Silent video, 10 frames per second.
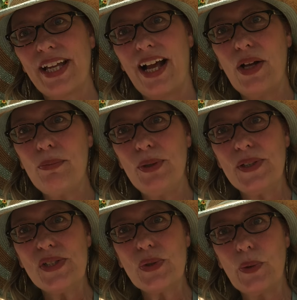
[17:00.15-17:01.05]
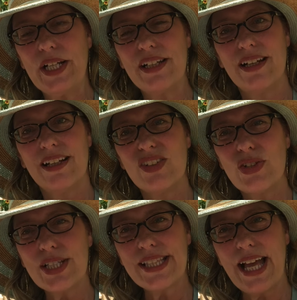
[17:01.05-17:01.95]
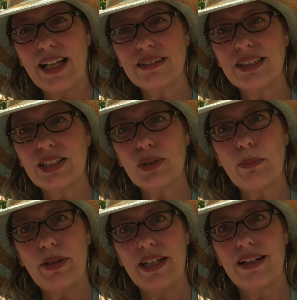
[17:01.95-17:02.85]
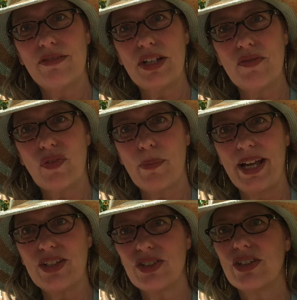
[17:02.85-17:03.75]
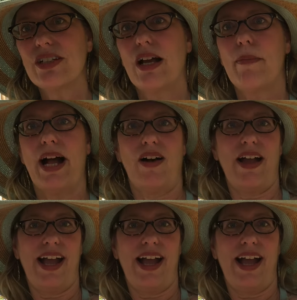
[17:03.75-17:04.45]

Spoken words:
I hope you enjoyed just that little bit of information about